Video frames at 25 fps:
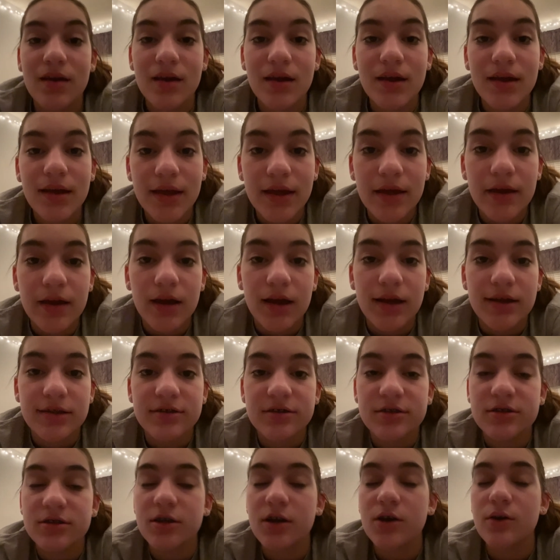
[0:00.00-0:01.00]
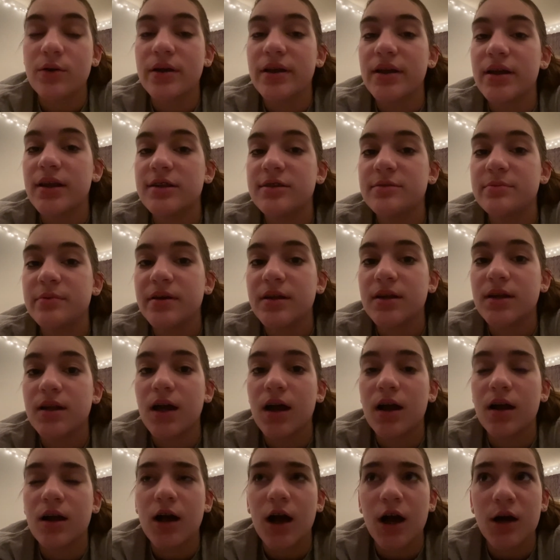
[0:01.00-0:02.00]
Hey guys, so it has been
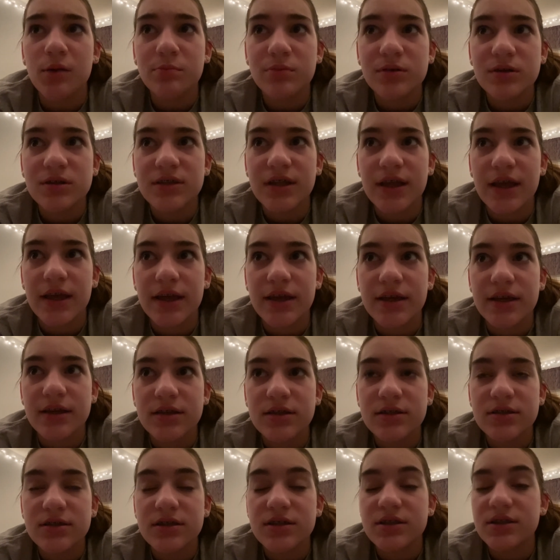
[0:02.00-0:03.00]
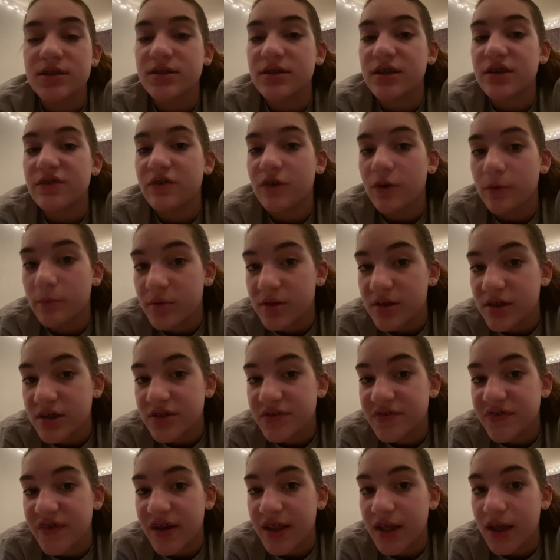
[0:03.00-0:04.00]
a couple days since I filmed this
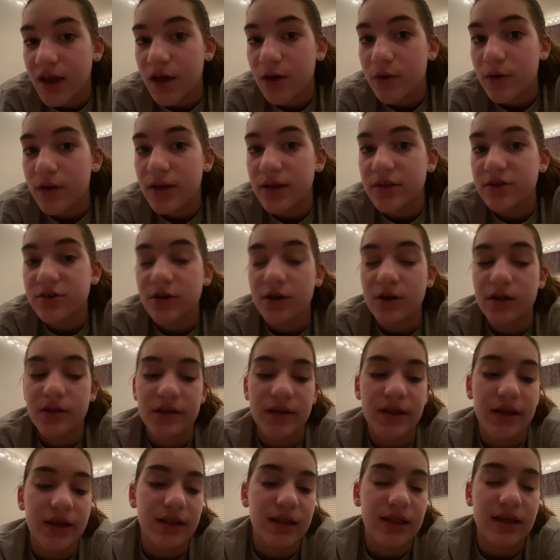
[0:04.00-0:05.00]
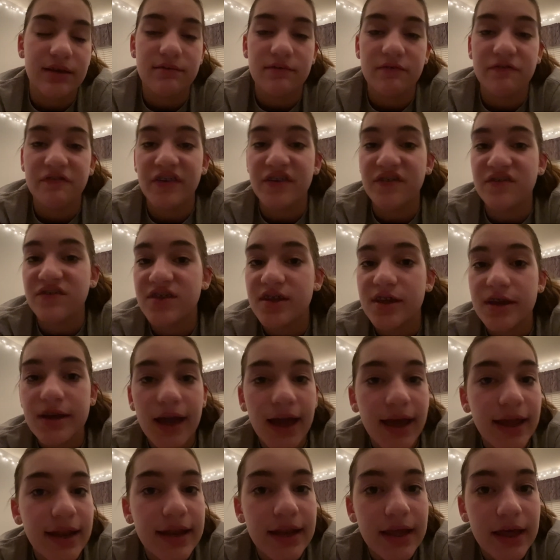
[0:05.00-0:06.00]
video. It is currently like 11:50
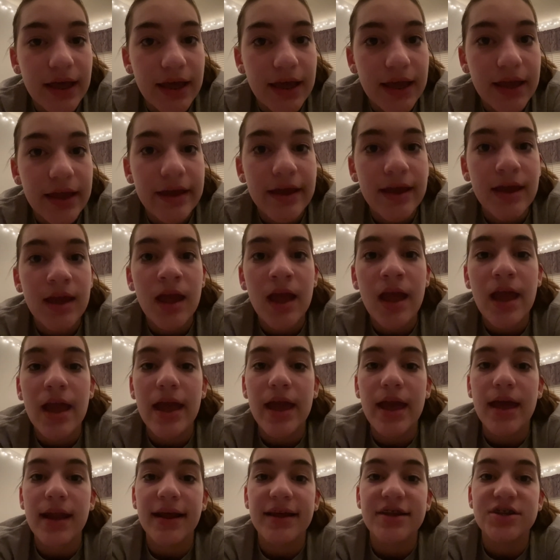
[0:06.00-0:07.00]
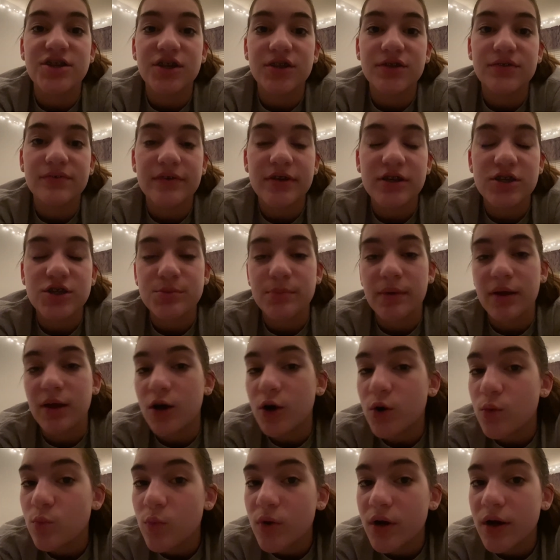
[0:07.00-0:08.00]
at night, and I just finished my
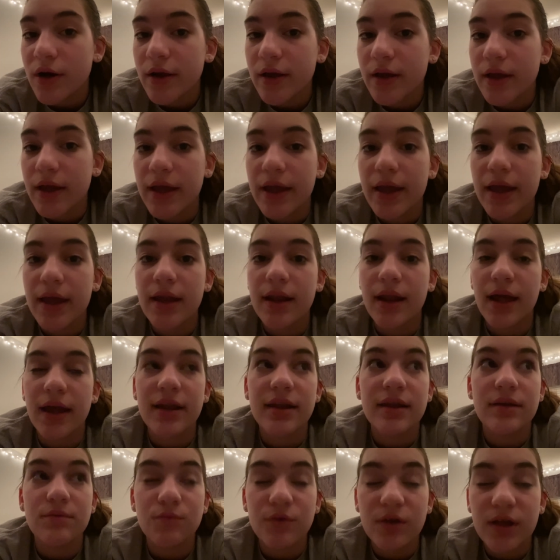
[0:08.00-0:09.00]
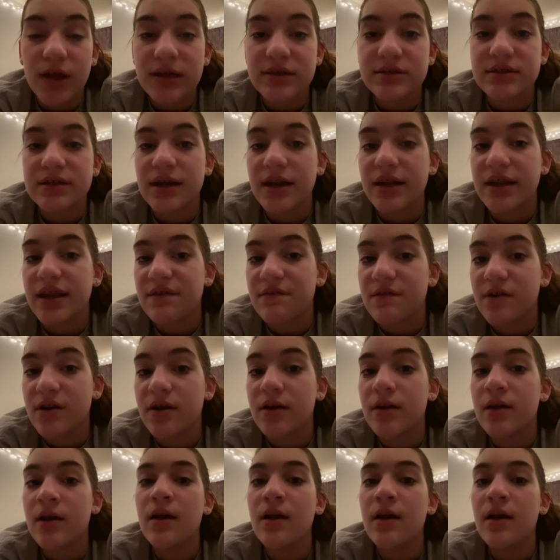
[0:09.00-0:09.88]
homework, and I realized that I never